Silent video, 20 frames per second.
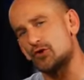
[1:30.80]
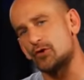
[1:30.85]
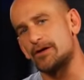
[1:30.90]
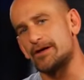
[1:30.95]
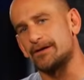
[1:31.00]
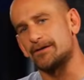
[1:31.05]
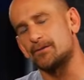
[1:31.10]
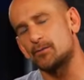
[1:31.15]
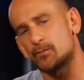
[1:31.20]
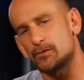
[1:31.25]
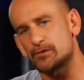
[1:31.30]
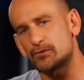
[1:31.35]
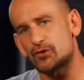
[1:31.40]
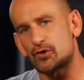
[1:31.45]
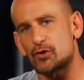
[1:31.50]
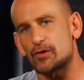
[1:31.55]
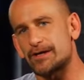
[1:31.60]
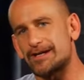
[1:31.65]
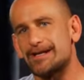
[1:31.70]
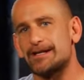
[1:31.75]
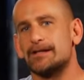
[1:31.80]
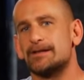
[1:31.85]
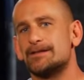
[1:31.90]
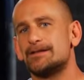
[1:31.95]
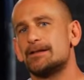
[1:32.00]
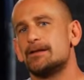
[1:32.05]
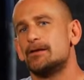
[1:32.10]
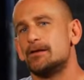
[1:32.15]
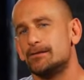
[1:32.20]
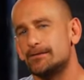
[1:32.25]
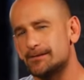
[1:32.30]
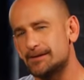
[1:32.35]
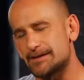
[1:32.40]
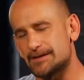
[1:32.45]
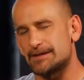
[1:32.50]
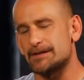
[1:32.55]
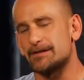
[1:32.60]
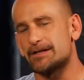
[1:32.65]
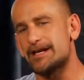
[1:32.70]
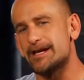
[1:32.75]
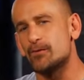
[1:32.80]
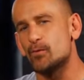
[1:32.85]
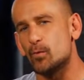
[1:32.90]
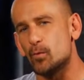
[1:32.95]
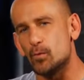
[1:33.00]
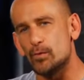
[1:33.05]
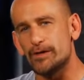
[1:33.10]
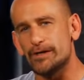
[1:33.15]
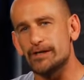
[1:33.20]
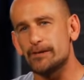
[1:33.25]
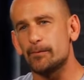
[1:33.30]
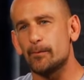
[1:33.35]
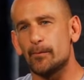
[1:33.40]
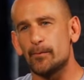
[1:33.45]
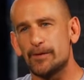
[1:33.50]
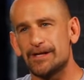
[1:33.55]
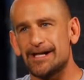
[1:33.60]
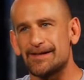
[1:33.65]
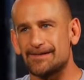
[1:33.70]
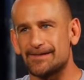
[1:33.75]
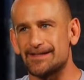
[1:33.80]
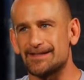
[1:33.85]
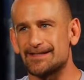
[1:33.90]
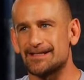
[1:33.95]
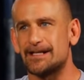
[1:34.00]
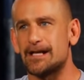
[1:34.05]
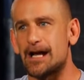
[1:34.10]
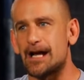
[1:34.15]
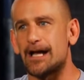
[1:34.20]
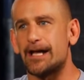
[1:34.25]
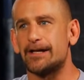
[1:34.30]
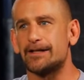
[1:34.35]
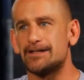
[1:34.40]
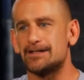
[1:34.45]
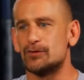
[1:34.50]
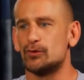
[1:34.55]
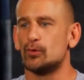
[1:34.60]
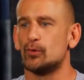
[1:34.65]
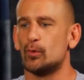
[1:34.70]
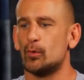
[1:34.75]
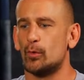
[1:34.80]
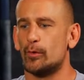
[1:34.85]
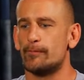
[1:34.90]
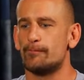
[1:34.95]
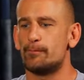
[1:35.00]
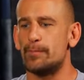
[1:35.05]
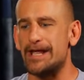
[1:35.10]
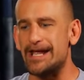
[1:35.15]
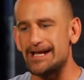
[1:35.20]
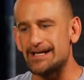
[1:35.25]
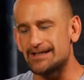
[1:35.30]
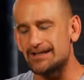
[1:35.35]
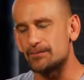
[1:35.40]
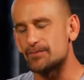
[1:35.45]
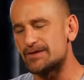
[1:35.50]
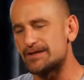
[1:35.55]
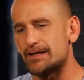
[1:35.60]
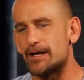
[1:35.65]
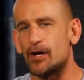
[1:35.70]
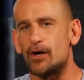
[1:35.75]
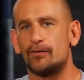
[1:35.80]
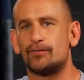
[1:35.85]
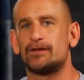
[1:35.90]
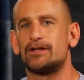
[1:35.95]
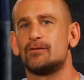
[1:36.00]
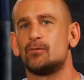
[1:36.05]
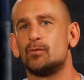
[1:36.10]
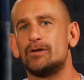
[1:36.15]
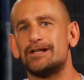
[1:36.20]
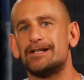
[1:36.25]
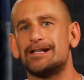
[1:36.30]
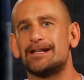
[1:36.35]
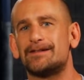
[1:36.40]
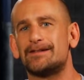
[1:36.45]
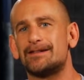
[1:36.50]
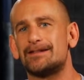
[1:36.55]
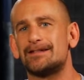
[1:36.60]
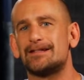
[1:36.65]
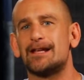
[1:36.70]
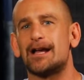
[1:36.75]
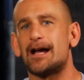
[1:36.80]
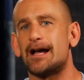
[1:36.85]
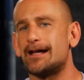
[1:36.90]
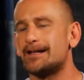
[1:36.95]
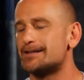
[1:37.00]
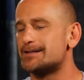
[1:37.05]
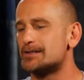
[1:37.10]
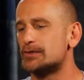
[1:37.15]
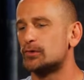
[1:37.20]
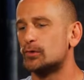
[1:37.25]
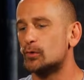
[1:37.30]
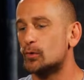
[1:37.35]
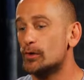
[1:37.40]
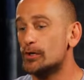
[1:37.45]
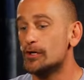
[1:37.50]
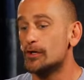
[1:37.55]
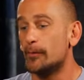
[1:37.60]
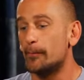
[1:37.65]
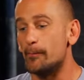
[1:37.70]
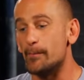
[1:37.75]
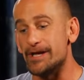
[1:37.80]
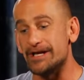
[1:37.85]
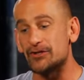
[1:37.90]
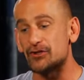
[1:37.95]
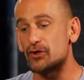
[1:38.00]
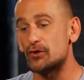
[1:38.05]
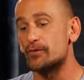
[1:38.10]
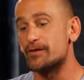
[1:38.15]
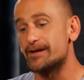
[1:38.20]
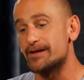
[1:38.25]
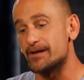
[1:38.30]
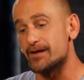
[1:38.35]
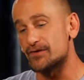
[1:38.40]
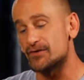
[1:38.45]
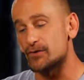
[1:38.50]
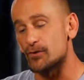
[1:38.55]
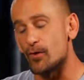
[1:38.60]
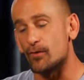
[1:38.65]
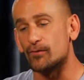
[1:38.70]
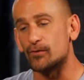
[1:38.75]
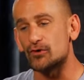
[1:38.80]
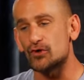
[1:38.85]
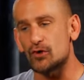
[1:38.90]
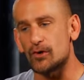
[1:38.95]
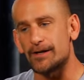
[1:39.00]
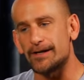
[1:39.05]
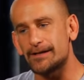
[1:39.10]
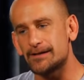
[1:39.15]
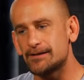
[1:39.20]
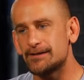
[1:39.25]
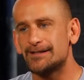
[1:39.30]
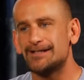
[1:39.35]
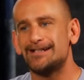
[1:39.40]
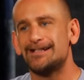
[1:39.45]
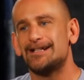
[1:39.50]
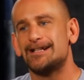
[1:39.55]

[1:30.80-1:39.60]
trick. The real trick is, listen, can we get this guy to pace himself? Can we get this guy to make sure that he doesn't overtrain?